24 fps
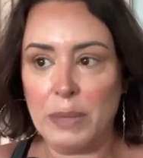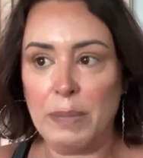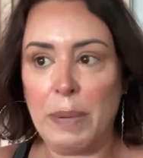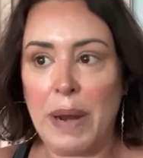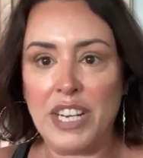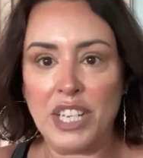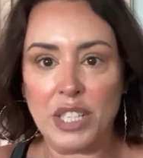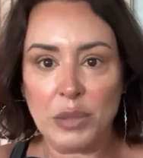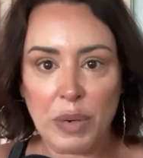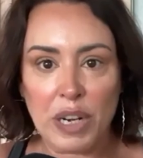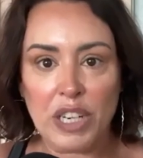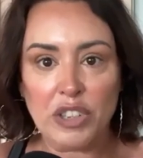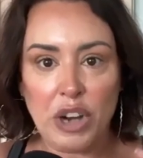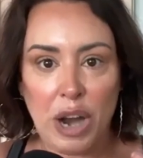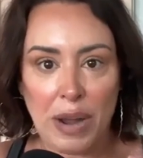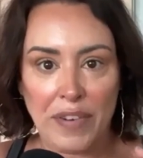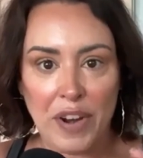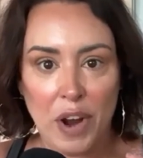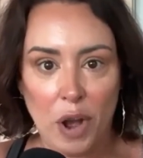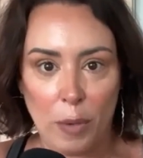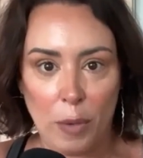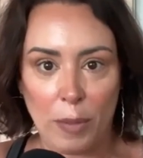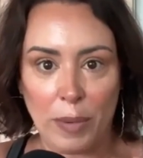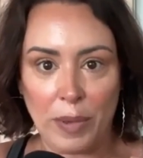but I just want to drive
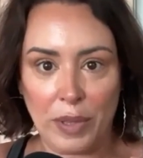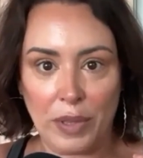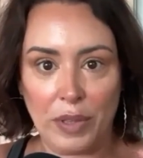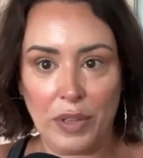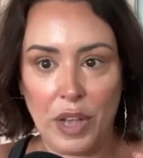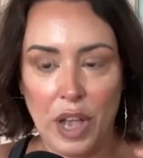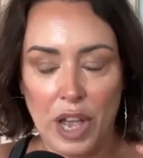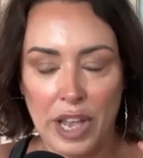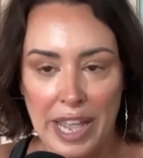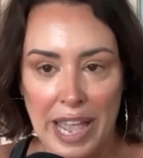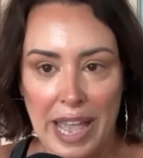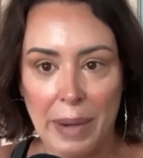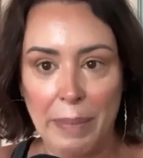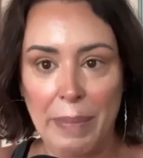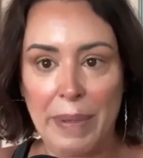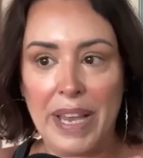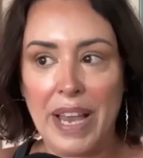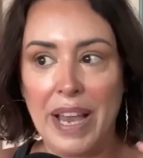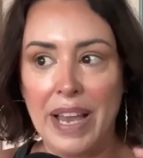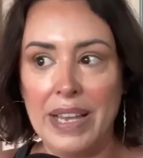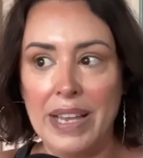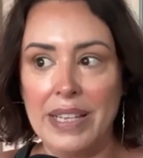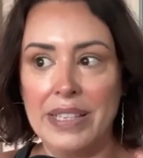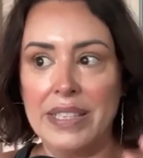it home again,
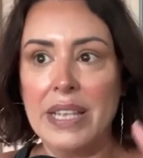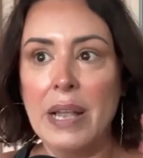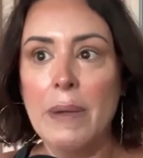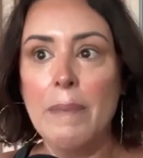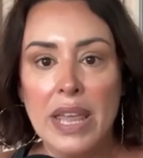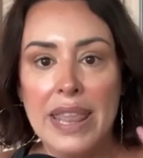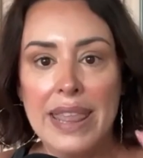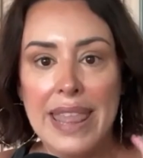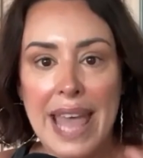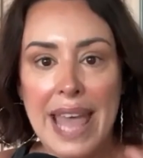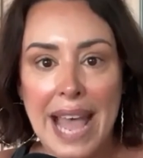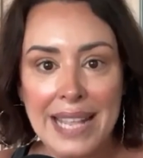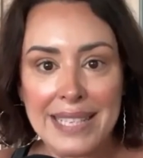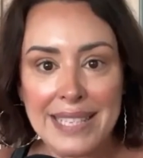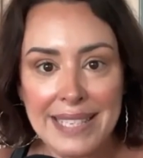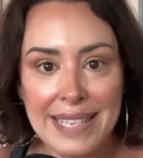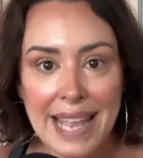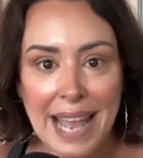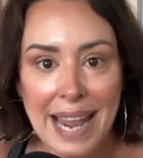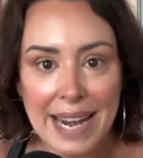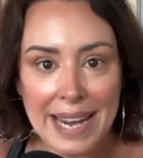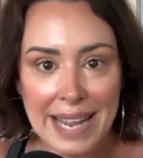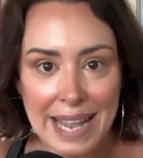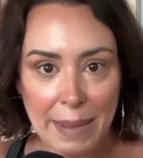because that
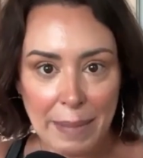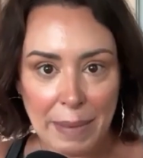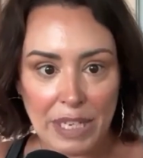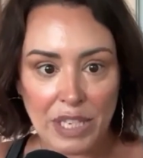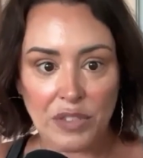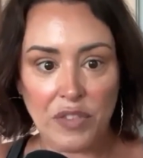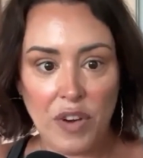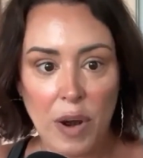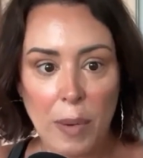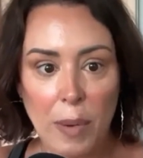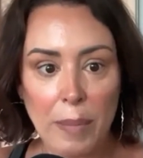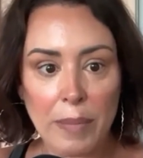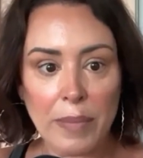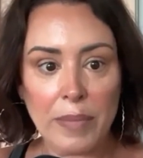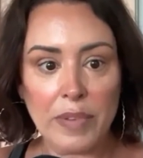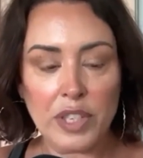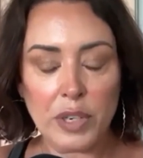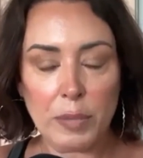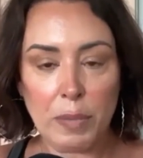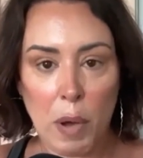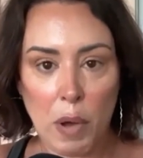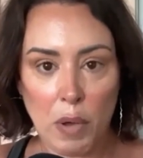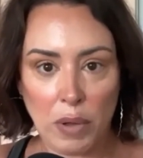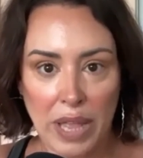static image from
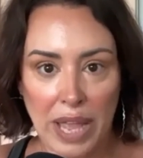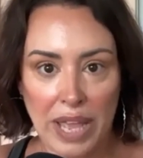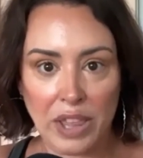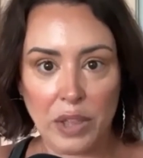Chipotle,